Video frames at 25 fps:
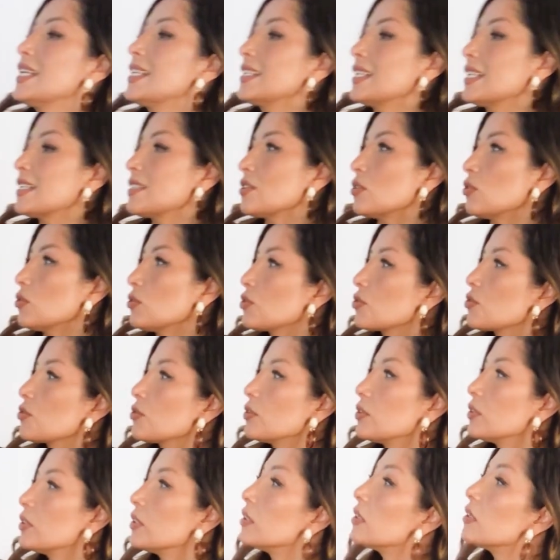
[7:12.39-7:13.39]
That's
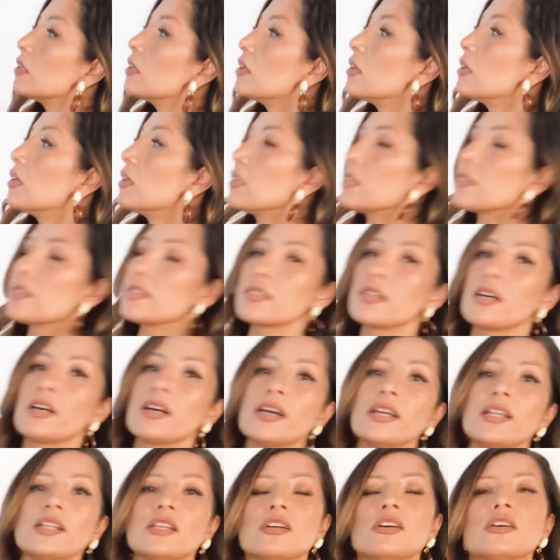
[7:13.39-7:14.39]
also a
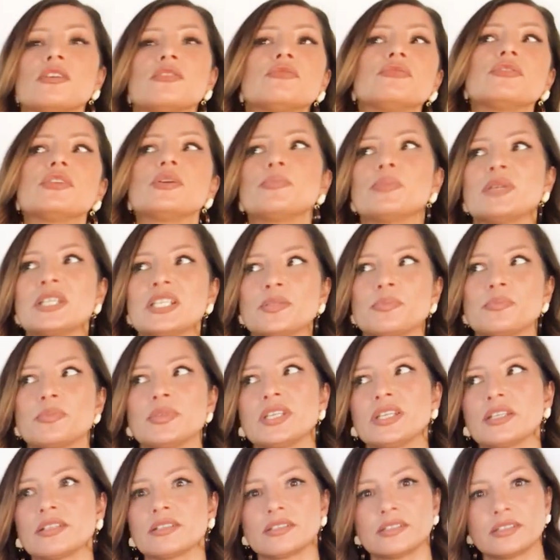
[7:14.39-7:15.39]
sign of a piece
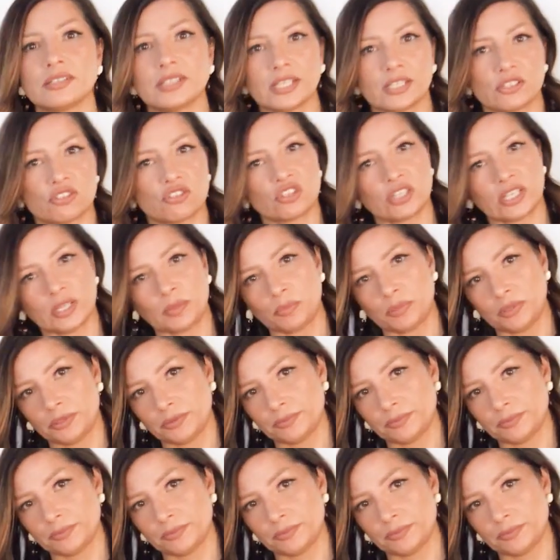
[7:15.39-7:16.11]
being dead cheap.